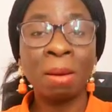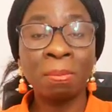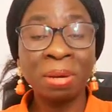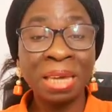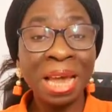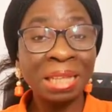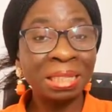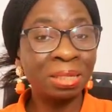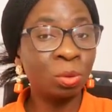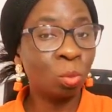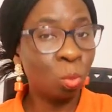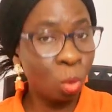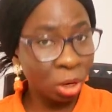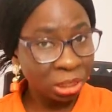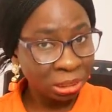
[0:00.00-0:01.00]
getting
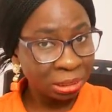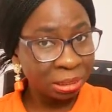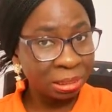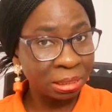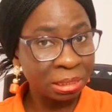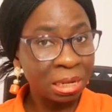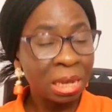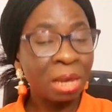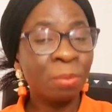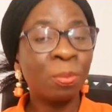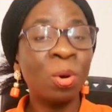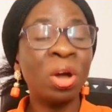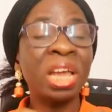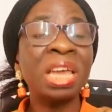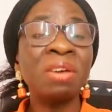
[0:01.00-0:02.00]
worksheets,
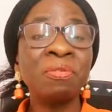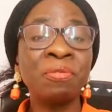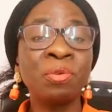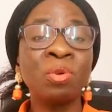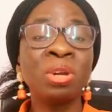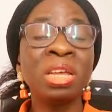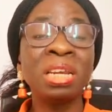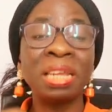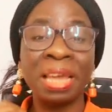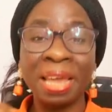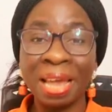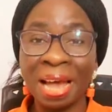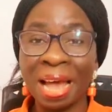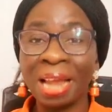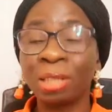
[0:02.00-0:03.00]
but if you need
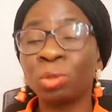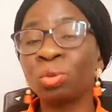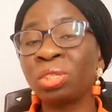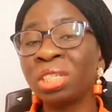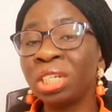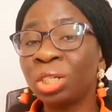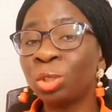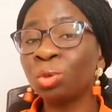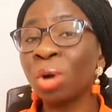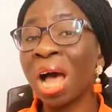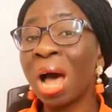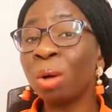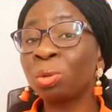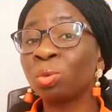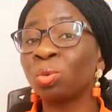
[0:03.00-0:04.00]
AI to teach you
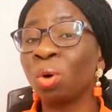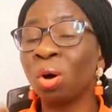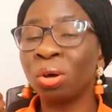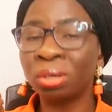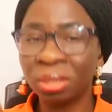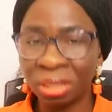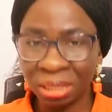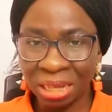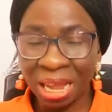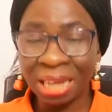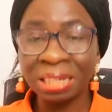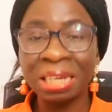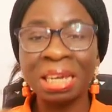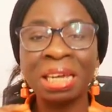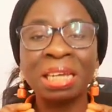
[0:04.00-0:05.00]
how to
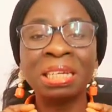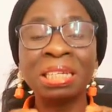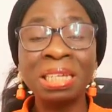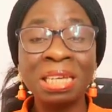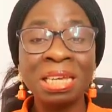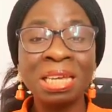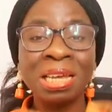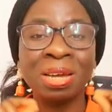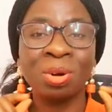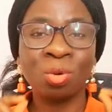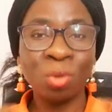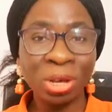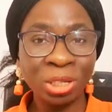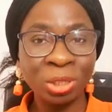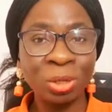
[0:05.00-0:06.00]
understand the
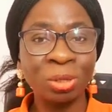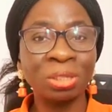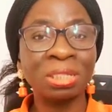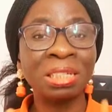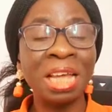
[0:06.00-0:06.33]
questions,